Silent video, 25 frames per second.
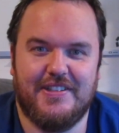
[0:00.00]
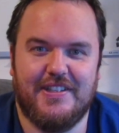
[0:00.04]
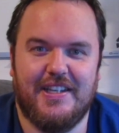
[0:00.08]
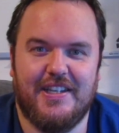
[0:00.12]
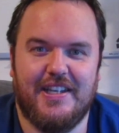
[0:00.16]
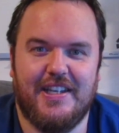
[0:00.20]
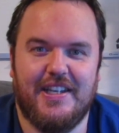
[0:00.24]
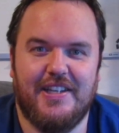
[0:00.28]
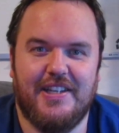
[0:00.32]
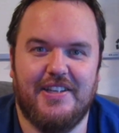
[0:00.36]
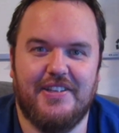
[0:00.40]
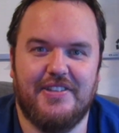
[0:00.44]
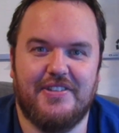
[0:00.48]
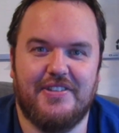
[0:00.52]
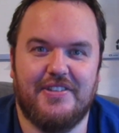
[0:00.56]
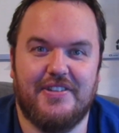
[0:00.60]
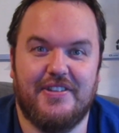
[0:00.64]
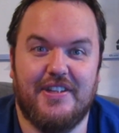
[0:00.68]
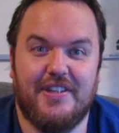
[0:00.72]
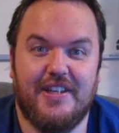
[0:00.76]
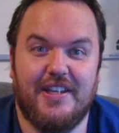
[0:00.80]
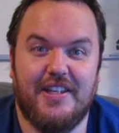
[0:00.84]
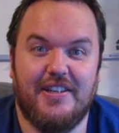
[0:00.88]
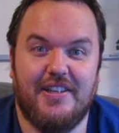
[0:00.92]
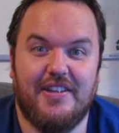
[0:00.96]
and
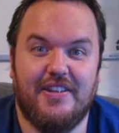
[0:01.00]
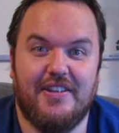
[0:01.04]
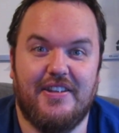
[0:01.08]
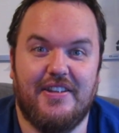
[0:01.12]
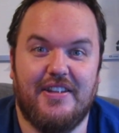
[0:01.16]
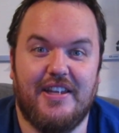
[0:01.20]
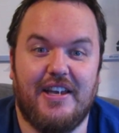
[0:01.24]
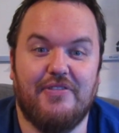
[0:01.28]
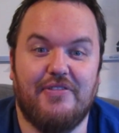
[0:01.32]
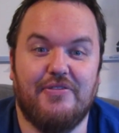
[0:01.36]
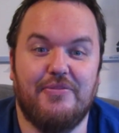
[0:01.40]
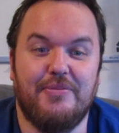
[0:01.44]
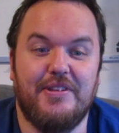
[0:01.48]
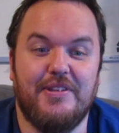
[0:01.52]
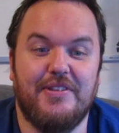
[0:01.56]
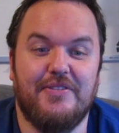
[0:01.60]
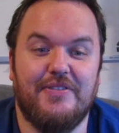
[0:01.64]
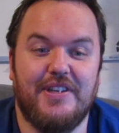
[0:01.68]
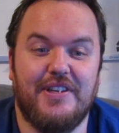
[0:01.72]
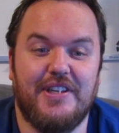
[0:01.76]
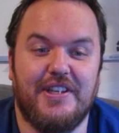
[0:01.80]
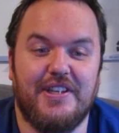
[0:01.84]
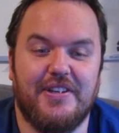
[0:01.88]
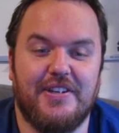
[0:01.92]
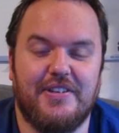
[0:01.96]
then that will be the
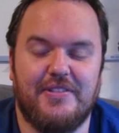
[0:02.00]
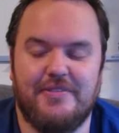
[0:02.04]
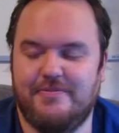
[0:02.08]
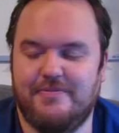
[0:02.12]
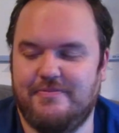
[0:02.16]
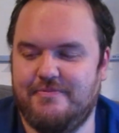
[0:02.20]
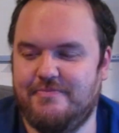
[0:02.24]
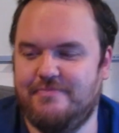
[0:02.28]
video.